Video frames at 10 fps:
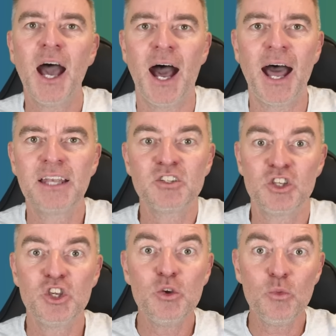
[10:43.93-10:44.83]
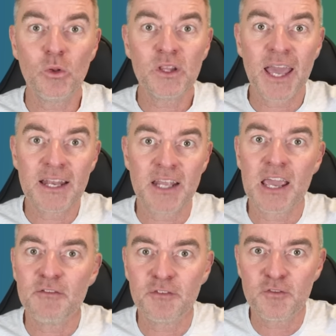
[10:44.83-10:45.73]
And you will get
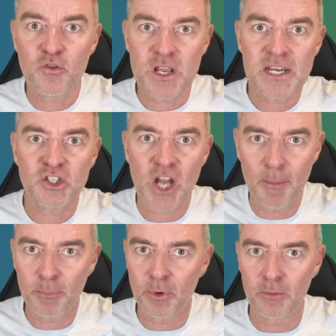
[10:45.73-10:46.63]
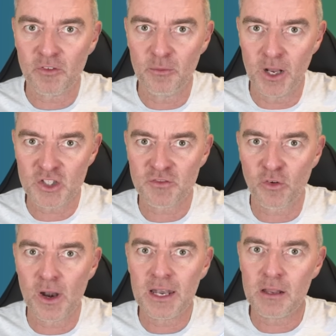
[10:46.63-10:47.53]
a free chatbot from us
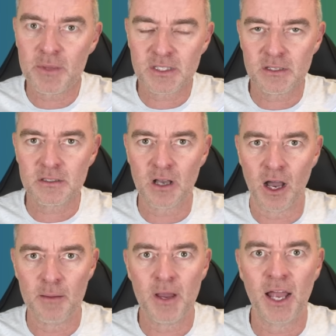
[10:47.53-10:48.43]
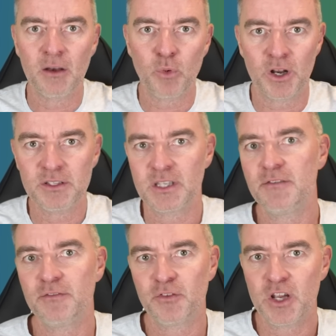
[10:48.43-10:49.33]
for a limited time. And when I say
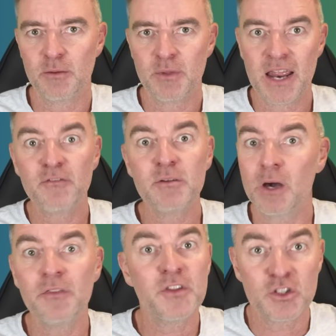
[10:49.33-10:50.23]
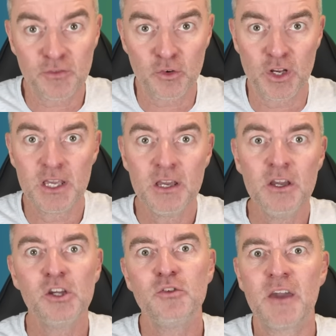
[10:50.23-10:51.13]
free, I mean every month is free.
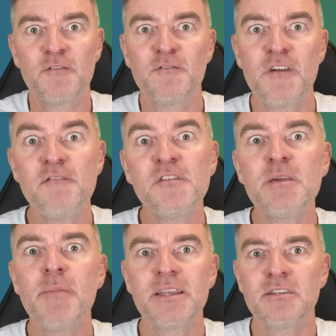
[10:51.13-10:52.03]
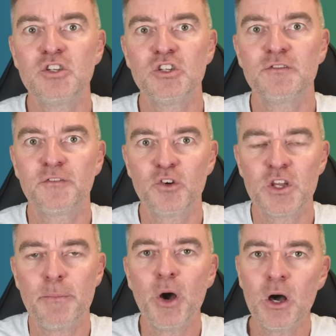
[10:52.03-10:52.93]
You get 50 messages free
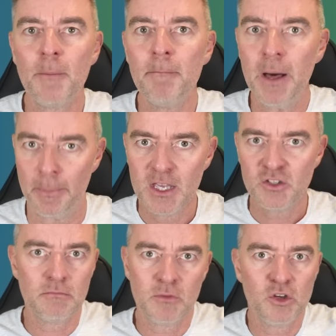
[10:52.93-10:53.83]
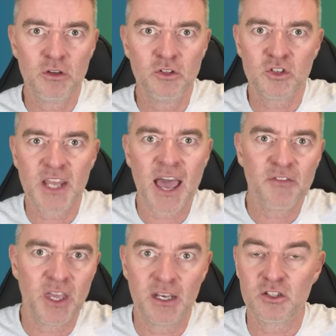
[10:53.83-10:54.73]
per month. So you can just have
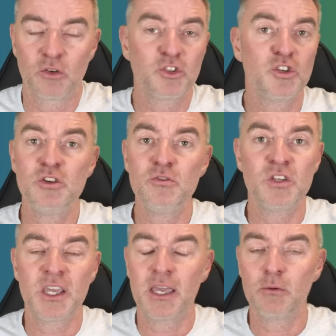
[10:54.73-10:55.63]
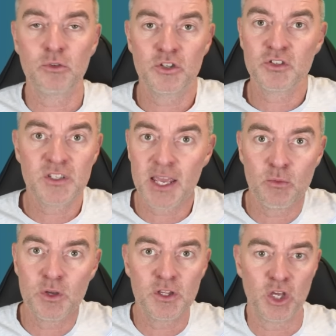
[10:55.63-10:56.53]
it. And as long as you're using it, it will just stay
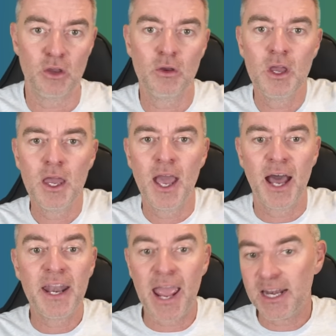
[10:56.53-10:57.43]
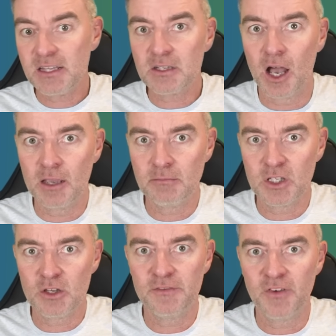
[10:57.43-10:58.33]
with you. And anytime
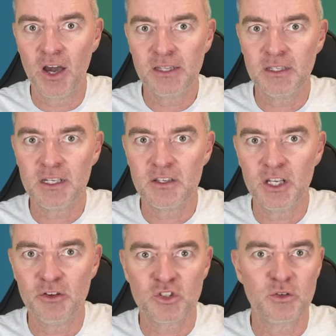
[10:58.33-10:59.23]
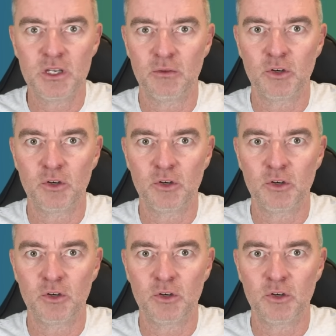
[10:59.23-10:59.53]
that you find that it, you know, it's doing a